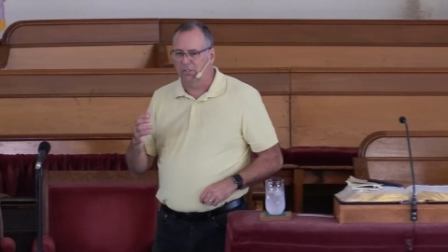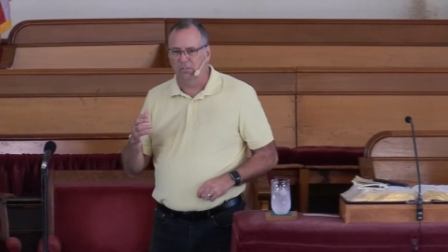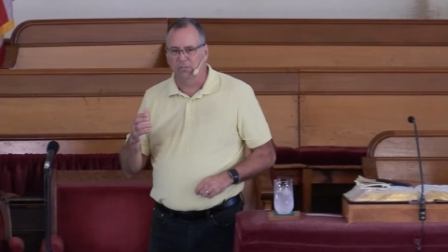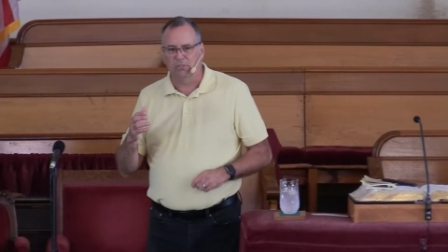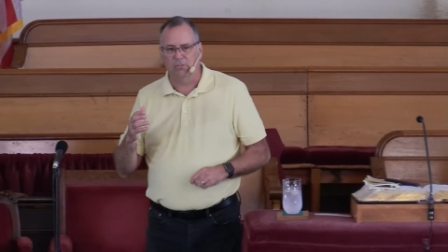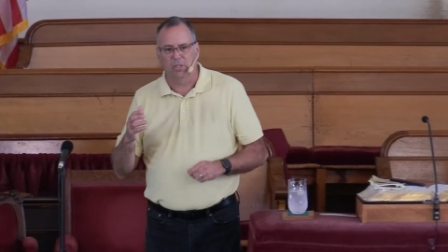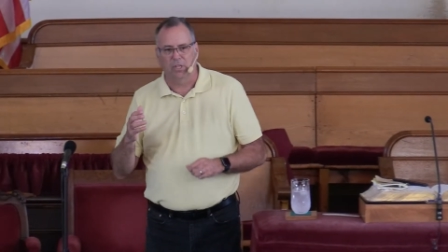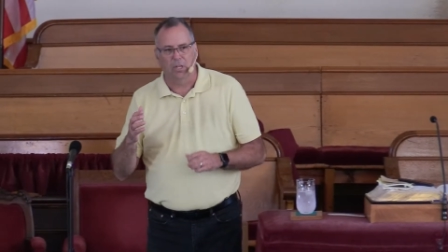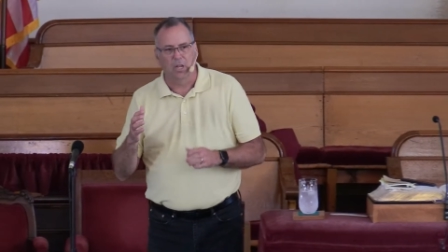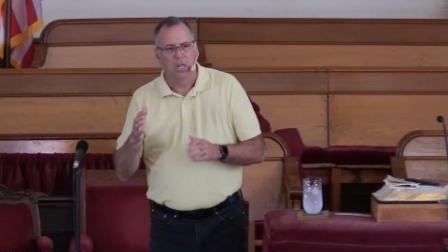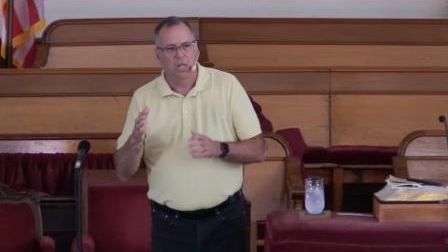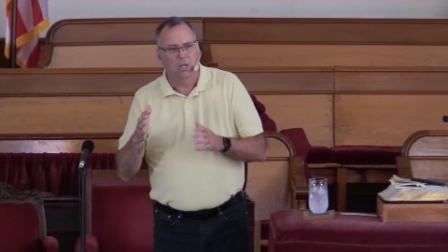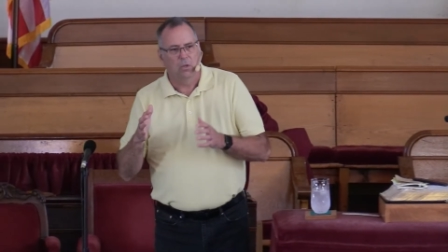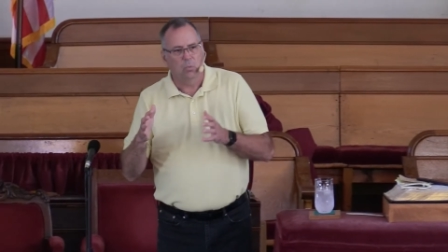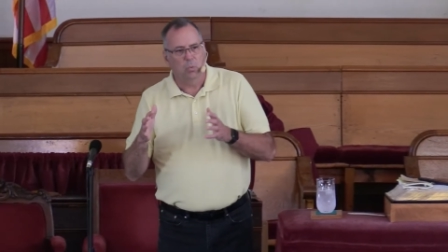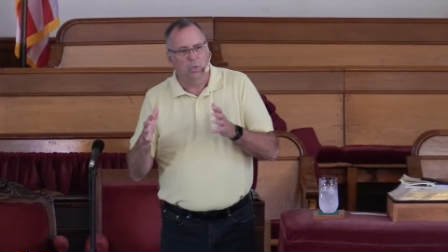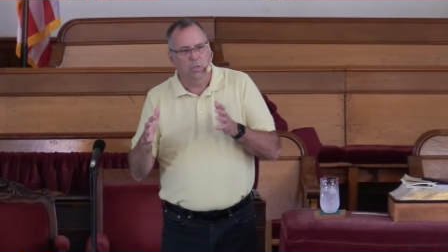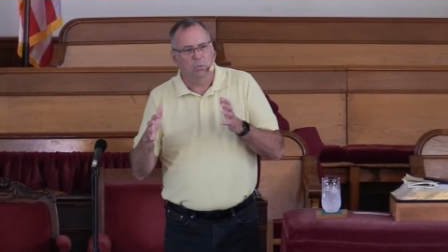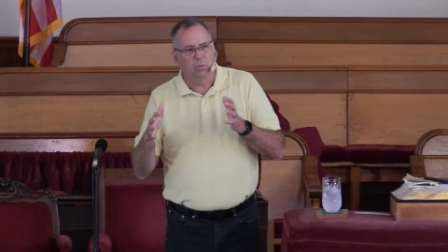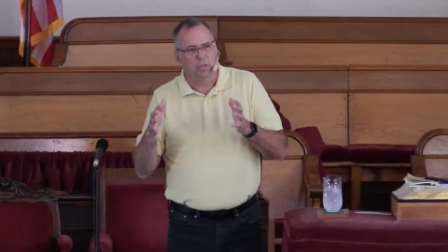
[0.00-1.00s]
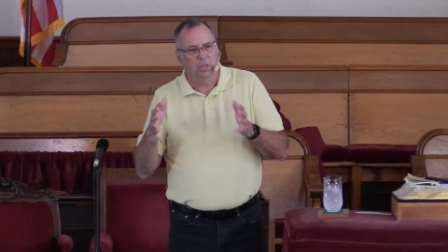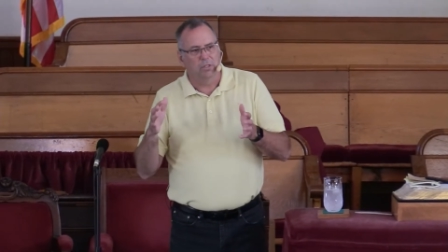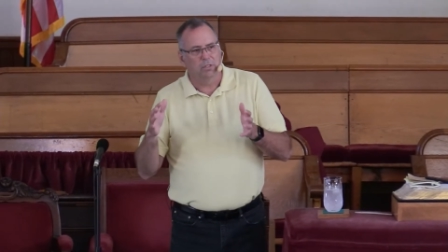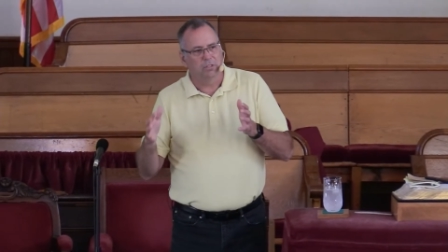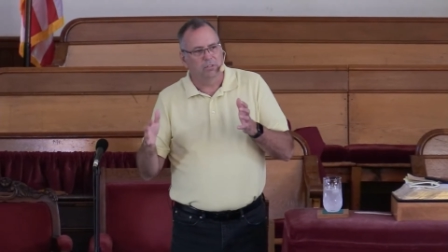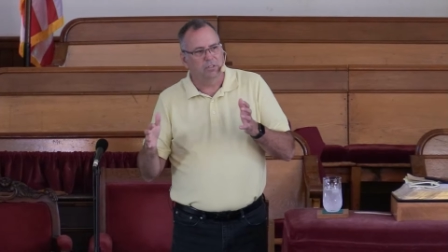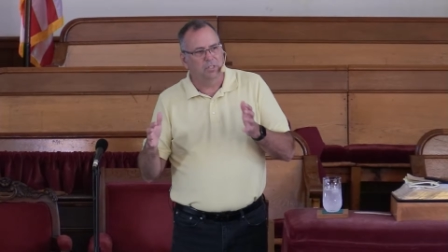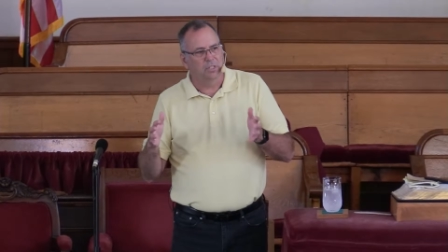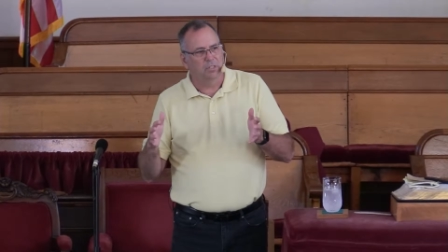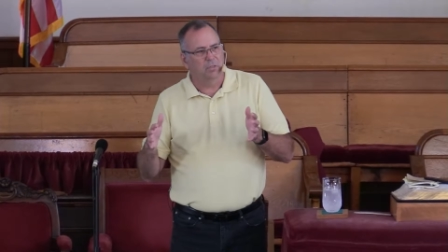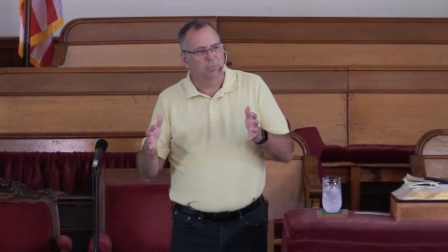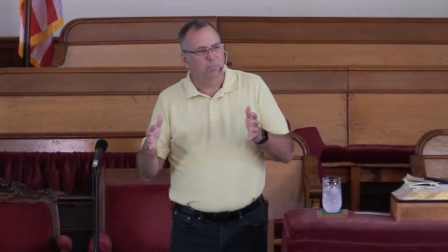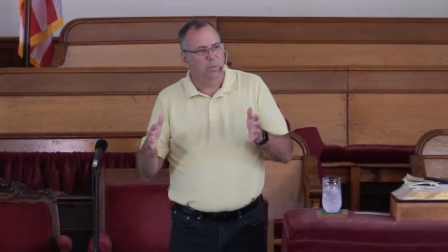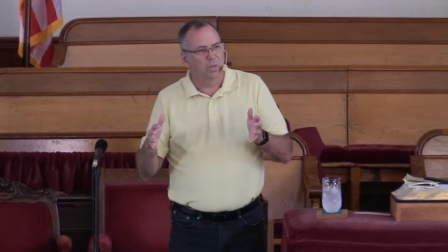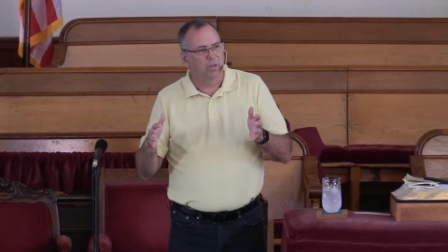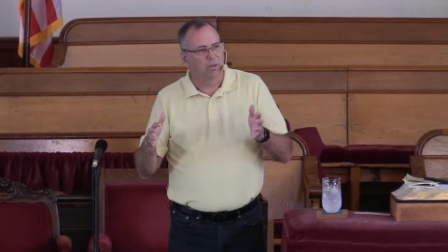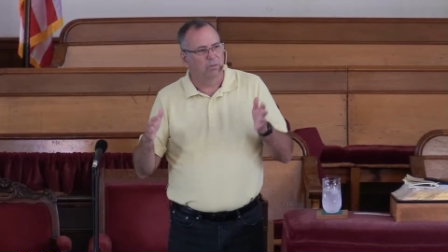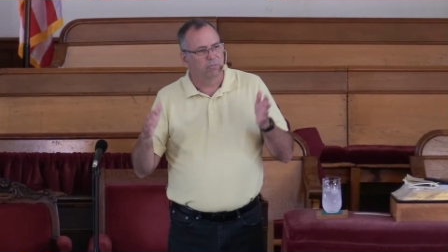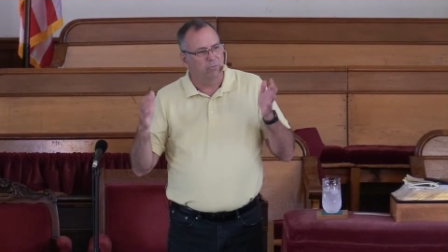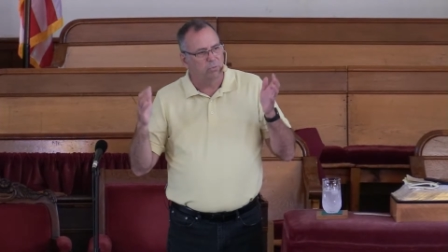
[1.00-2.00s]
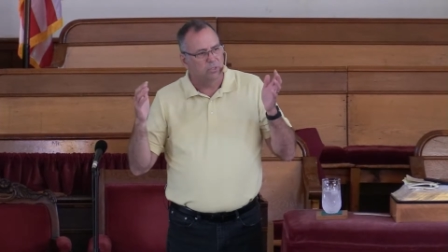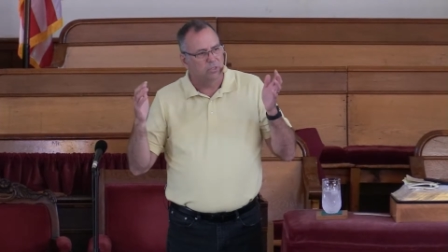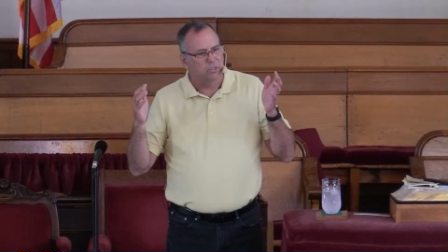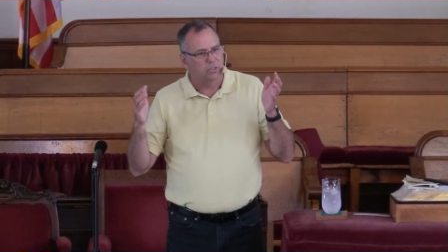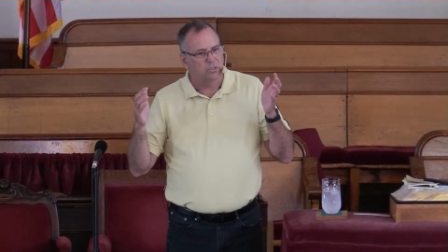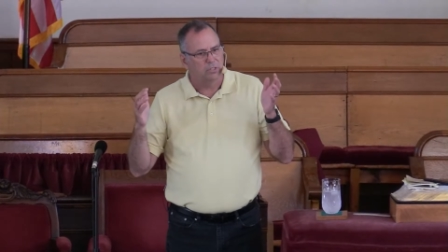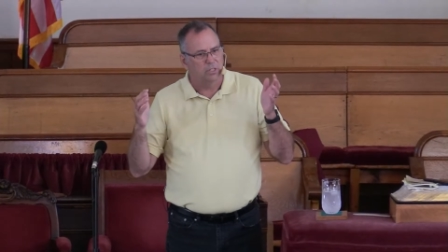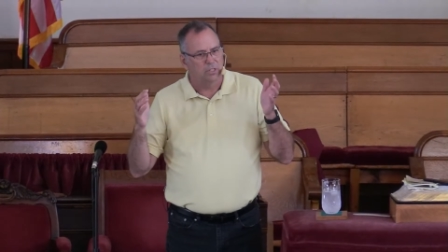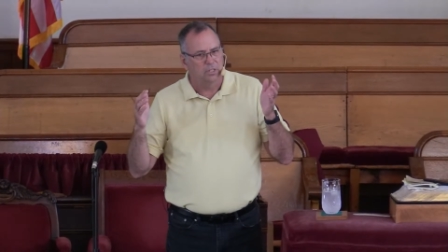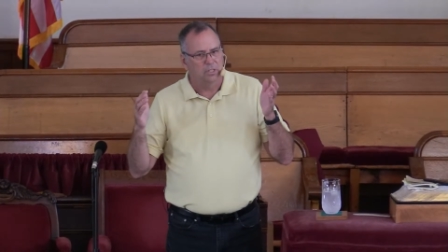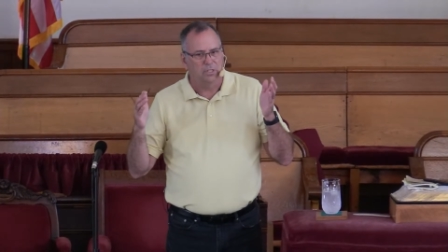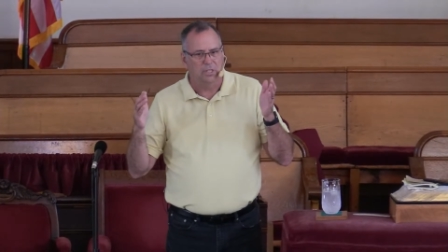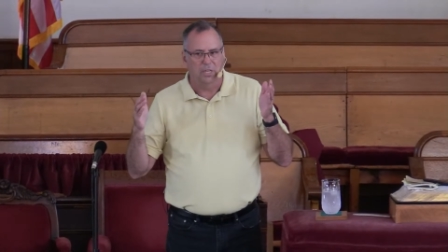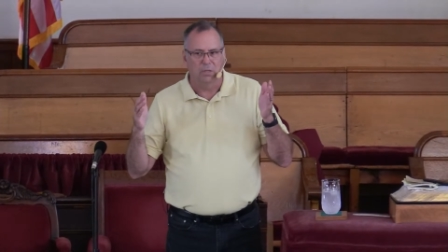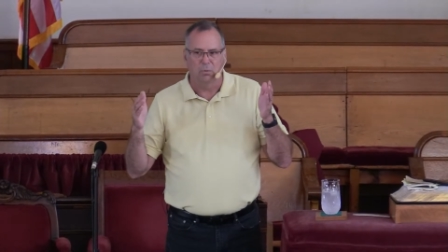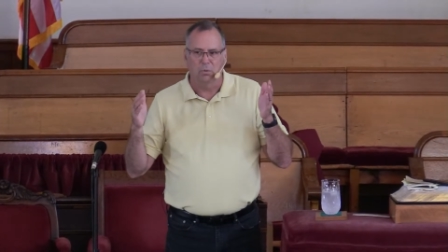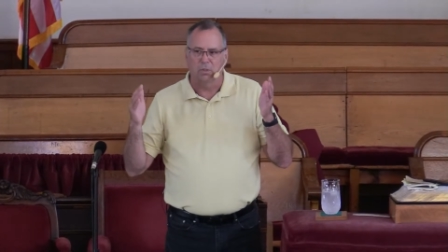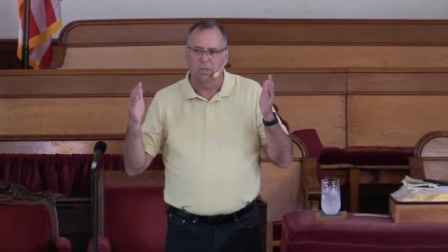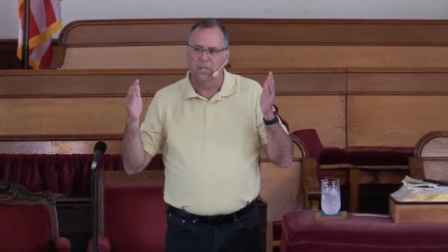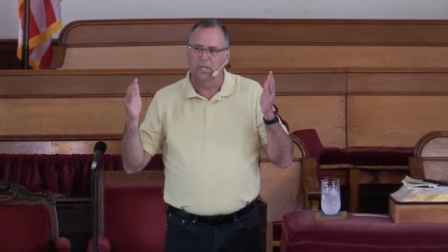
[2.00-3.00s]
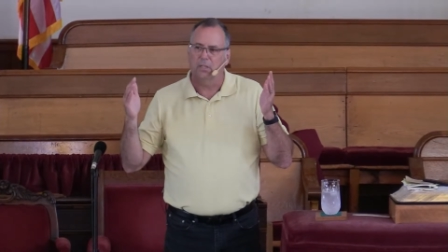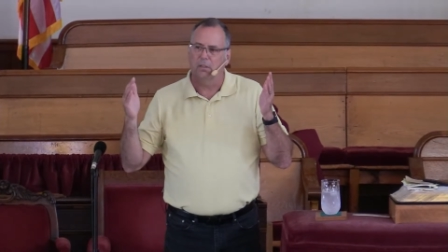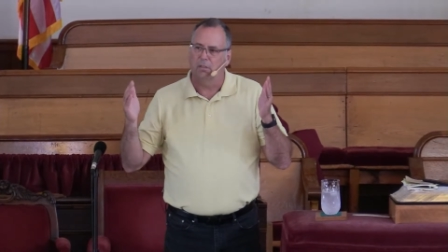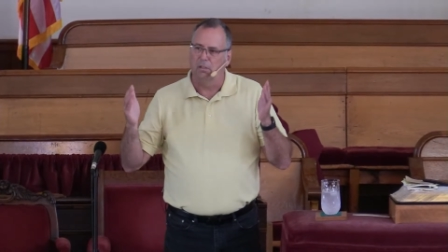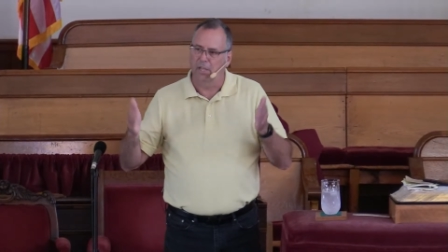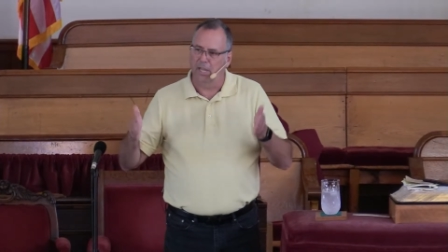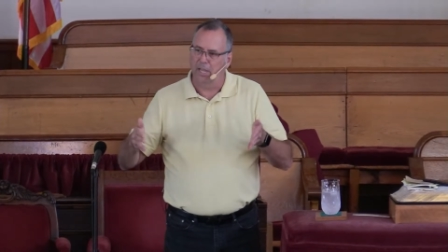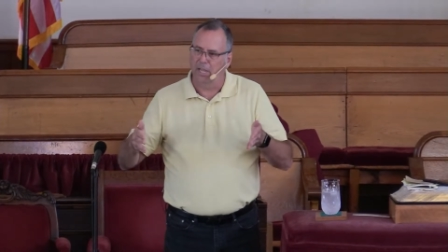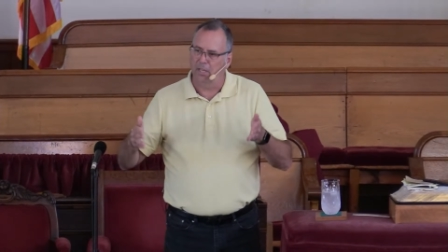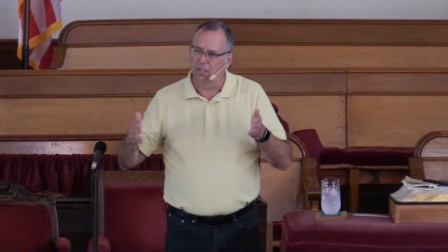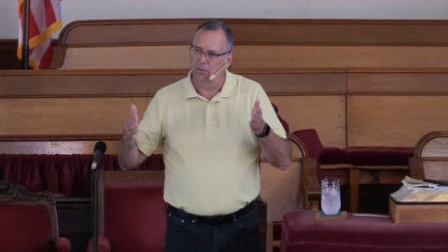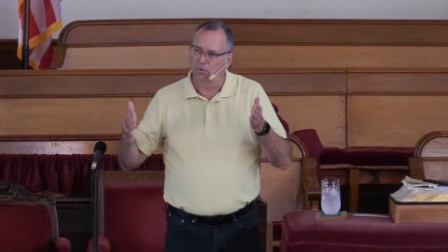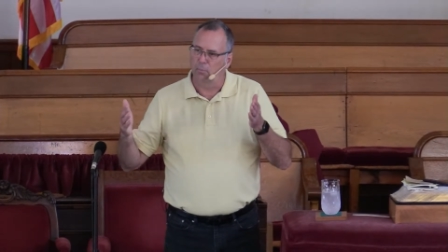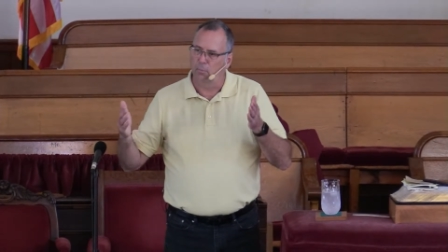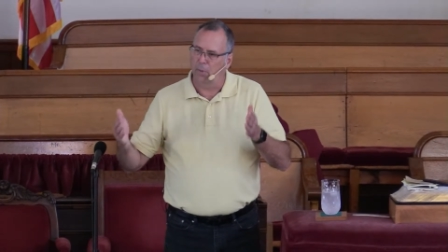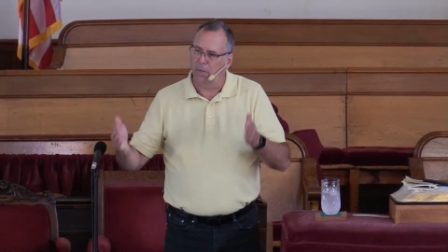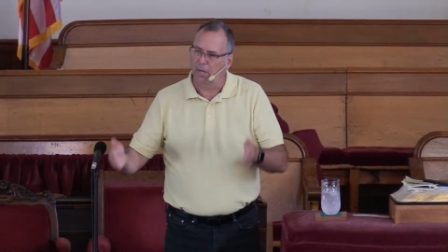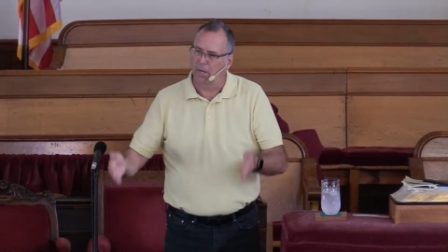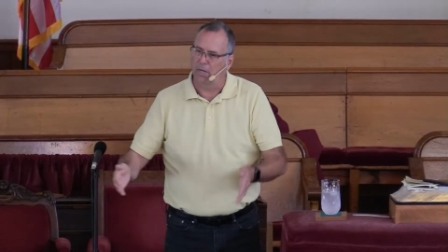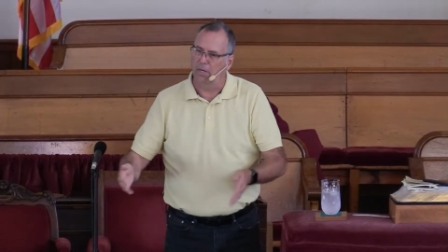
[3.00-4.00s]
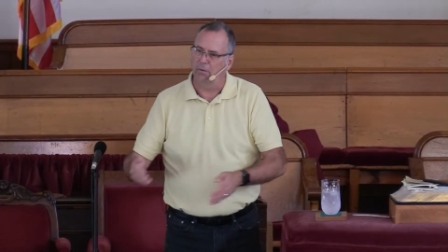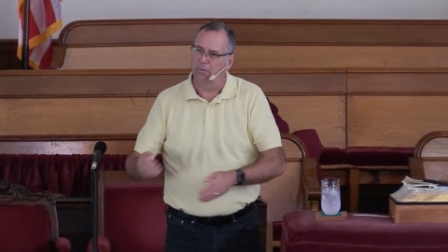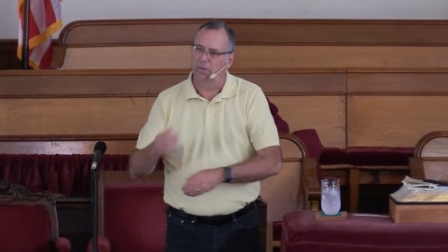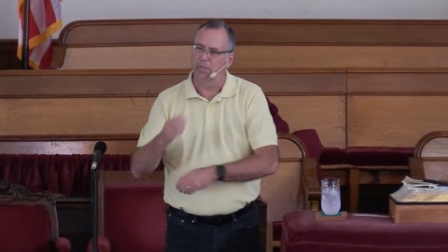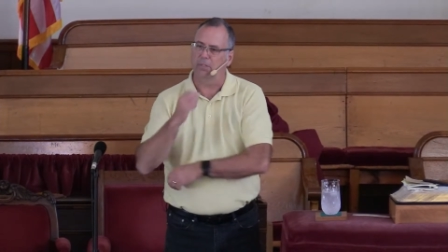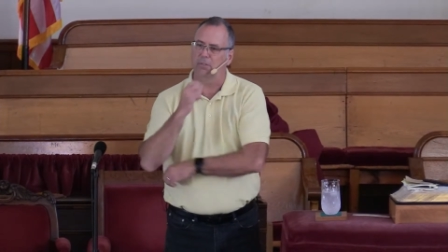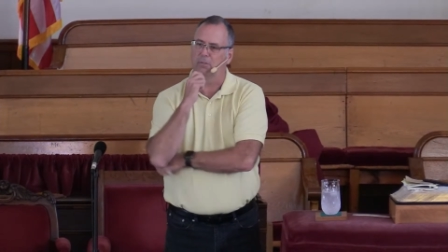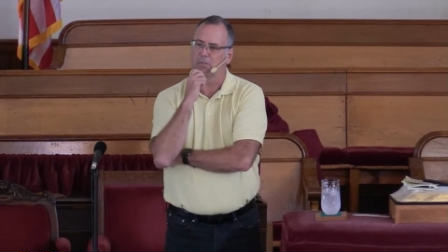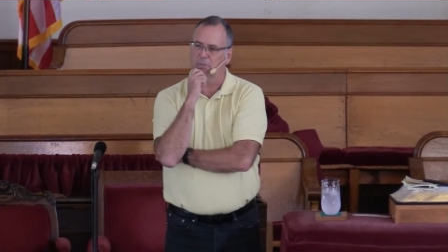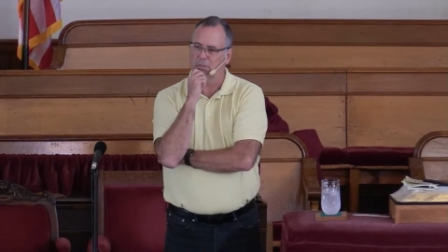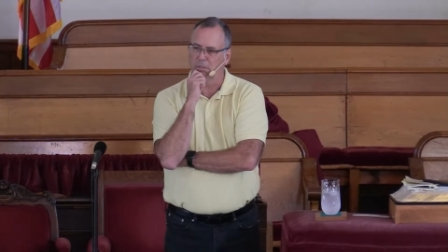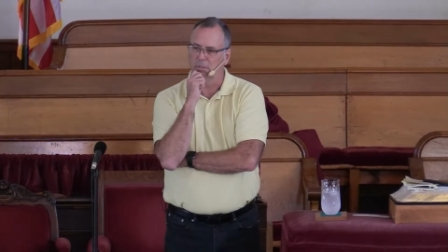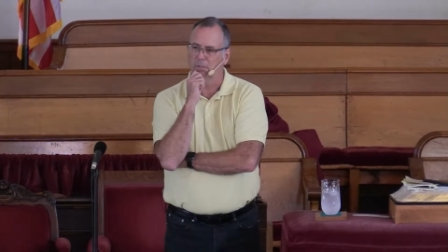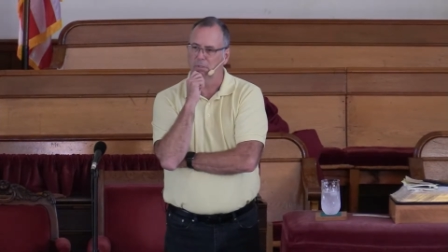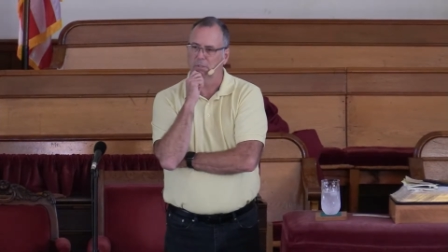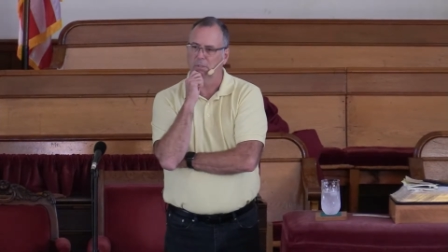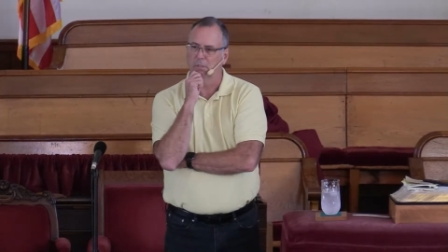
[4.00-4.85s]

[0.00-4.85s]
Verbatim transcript: is that we would understand it better if we just said that they were like land pirates.